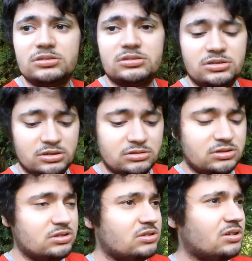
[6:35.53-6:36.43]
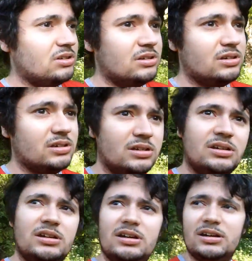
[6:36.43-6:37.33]
you know, do you
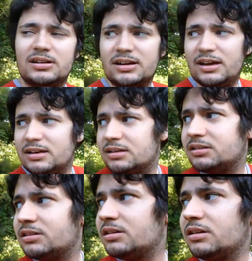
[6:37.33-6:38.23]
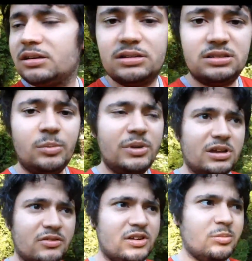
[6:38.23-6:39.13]
get a doubling
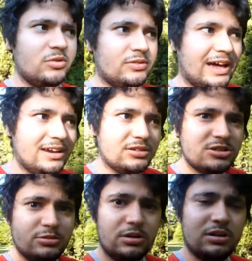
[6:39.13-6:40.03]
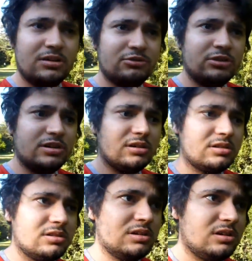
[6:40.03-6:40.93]
of the number of gallons you earn every
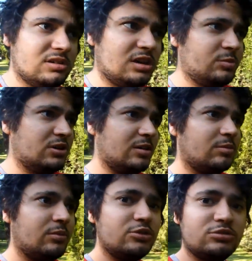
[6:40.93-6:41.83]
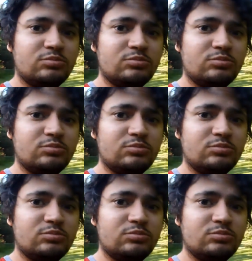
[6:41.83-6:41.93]
time you get promotion?